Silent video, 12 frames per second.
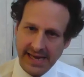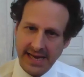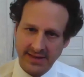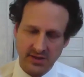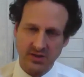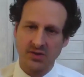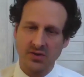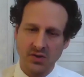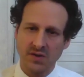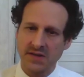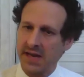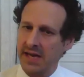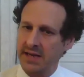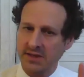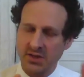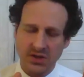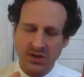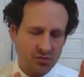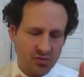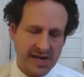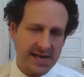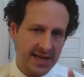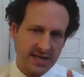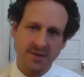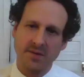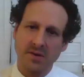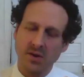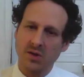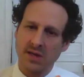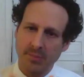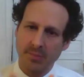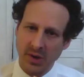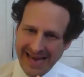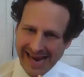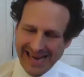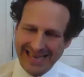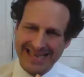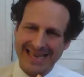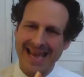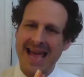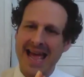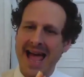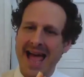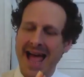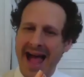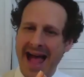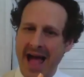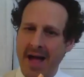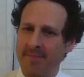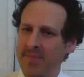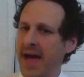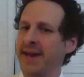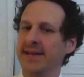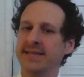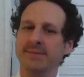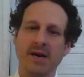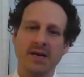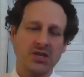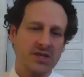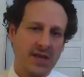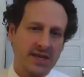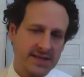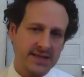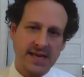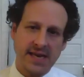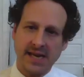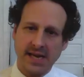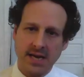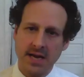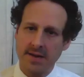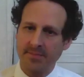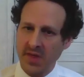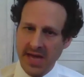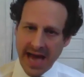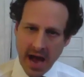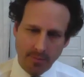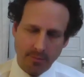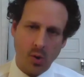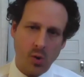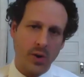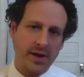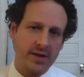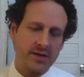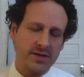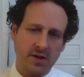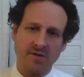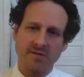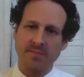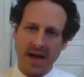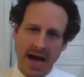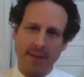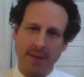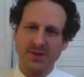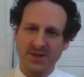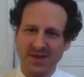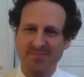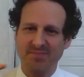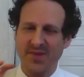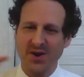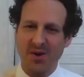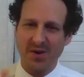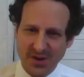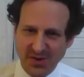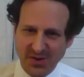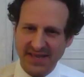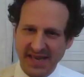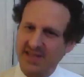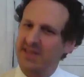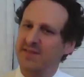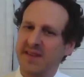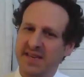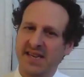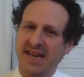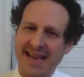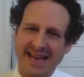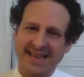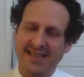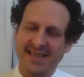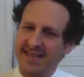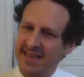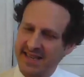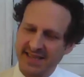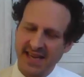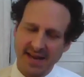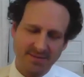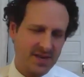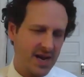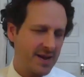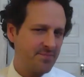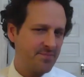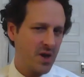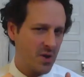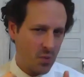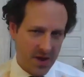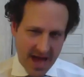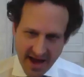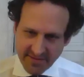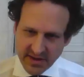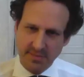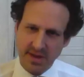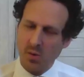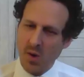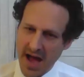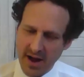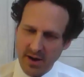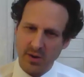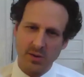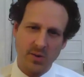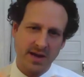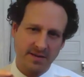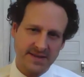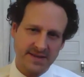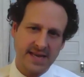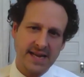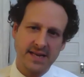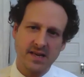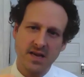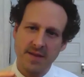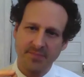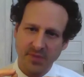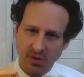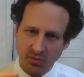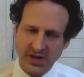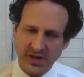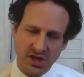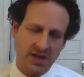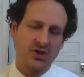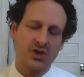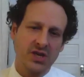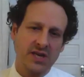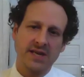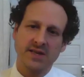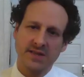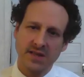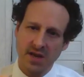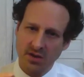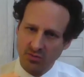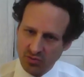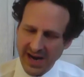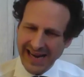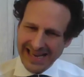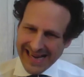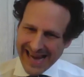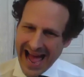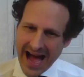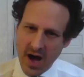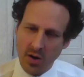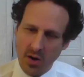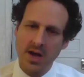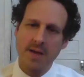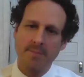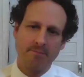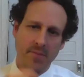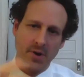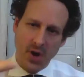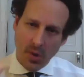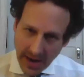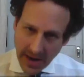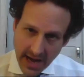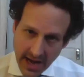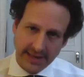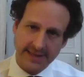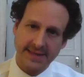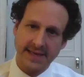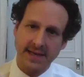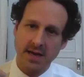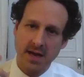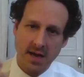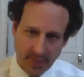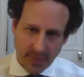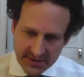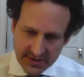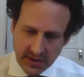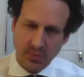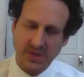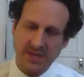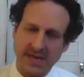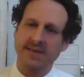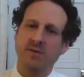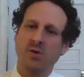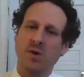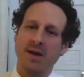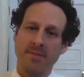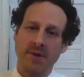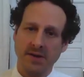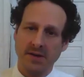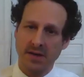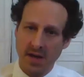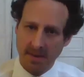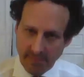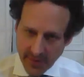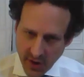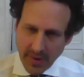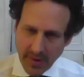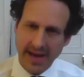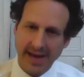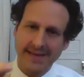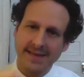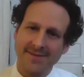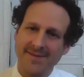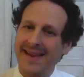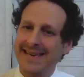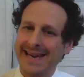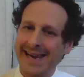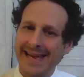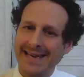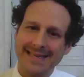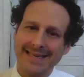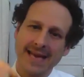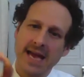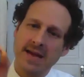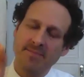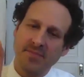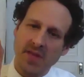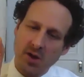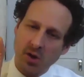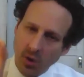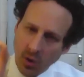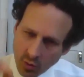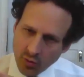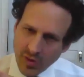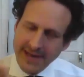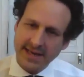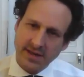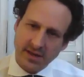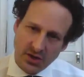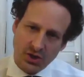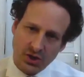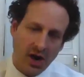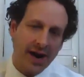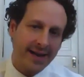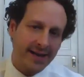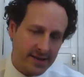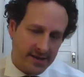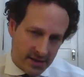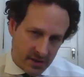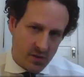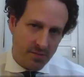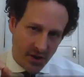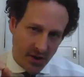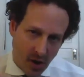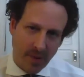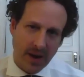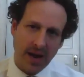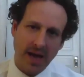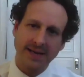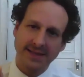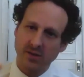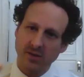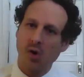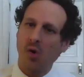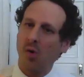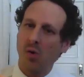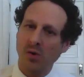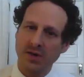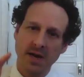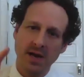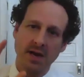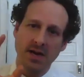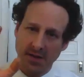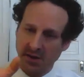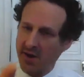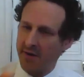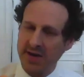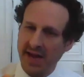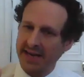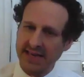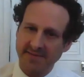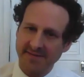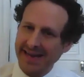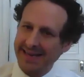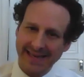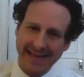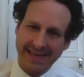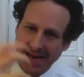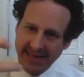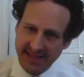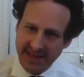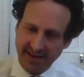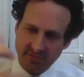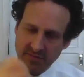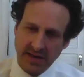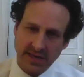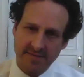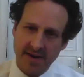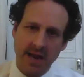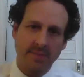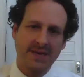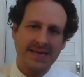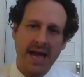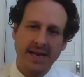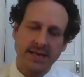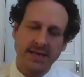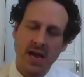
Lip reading: as Osondu said, it's just really difficult to predict. And as much as I see the outpourings of perhaps, a new sense of interconnectedness, at the same time, we have to be wary. We have seen rich countries right now monopolizing personal protective equipment, monopolizing ventilators. They are already trying to monopolize and hoard the COVID-19 vaccine. It hasn't even been developed yet,